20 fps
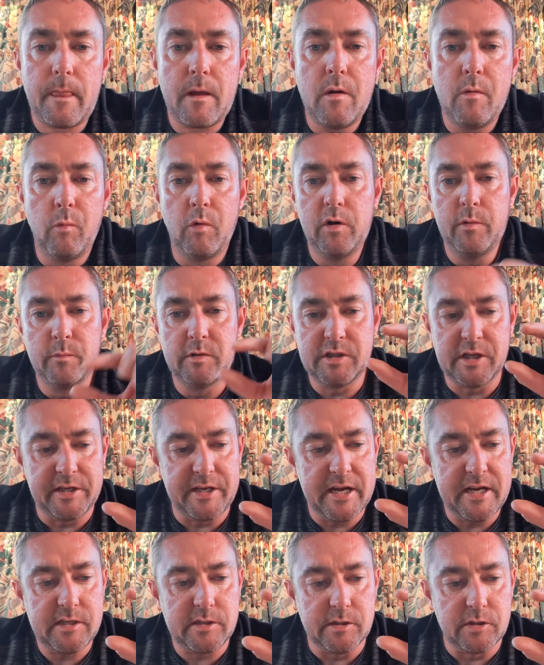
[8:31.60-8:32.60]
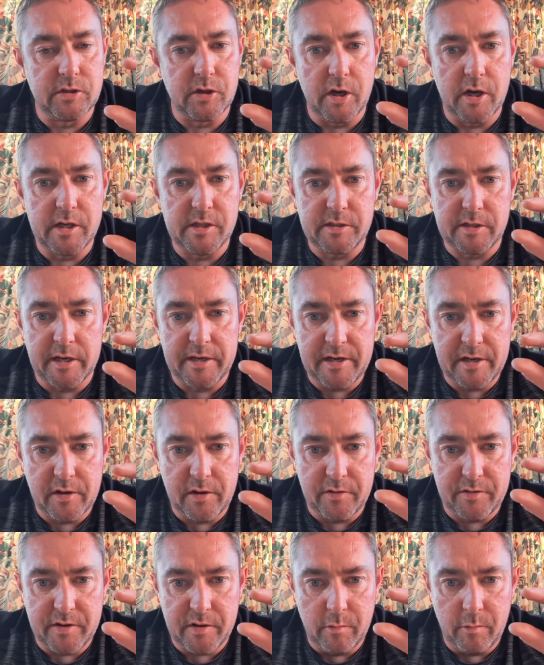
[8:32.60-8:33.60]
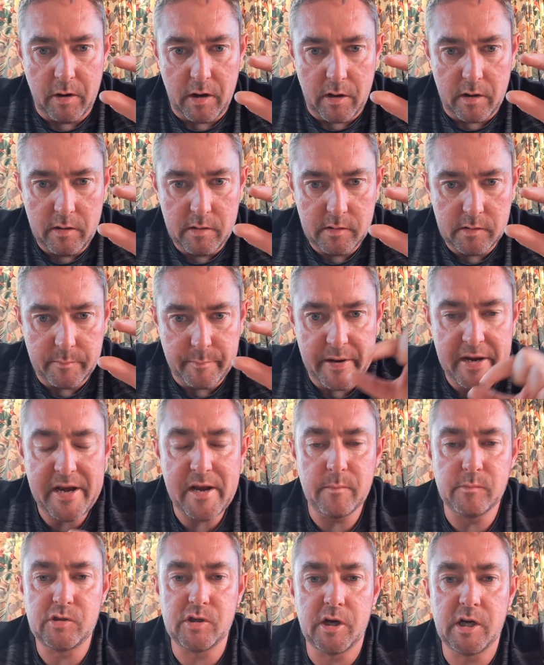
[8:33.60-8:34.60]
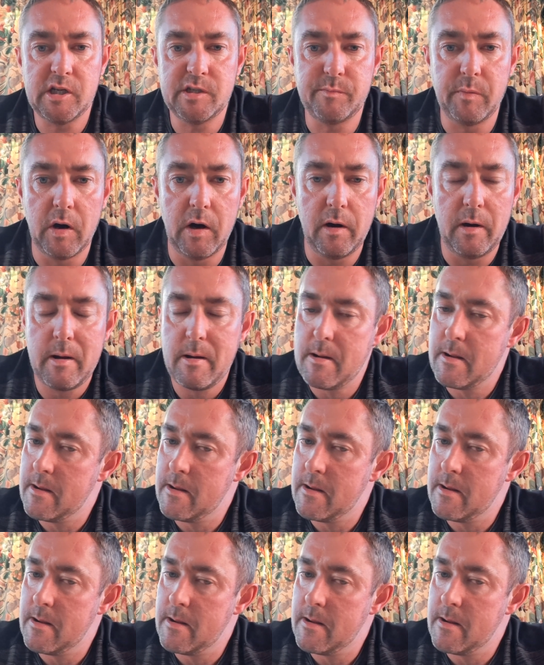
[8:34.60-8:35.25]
One was a decent size and the other two were medium size, but